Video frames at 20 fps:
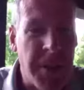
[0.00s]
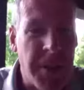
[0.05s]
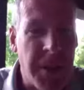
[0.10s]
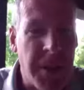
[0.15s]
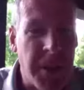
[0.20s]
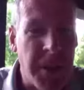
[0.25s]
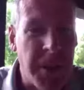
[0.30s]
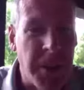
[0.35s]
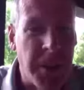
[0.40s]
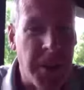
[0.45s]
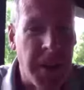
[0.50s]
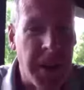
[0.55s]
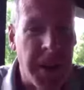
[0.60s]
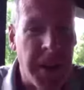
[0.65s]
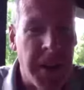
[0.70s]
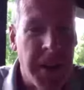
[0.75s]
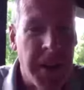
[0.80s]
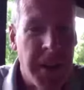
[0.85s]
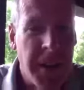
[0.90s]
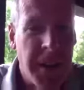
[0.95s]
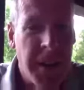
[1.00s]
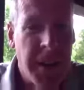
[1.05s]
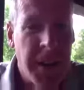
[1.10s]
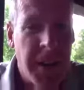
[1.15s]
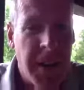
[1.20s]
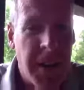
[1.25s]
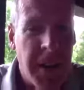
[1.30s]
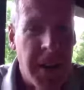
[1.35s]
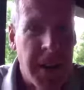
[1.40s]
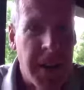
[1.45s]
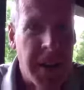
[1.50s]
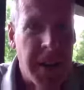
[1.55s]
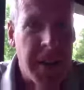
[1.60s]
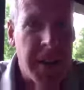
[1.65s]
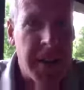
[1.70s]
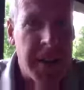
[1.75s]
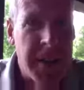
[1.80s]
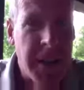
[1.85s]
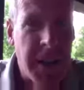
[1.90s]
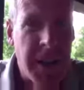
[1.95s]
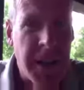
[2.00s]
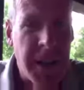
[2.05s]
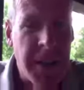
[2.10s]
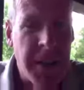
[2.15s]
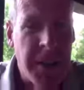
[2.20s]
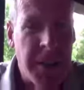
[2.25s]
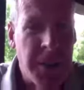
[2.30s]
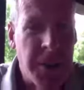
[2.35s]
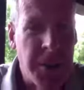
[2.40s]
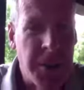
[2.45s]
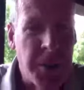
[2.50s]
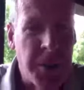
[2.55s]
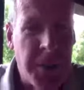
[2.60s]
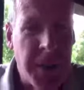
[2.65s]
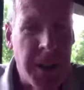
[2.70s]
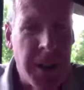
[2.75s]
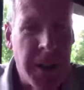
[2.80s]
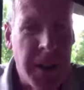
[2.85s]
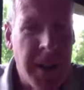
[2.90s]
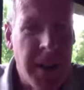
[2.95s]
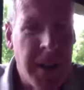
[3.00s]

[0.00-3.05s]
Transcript: Illinois. It is a unique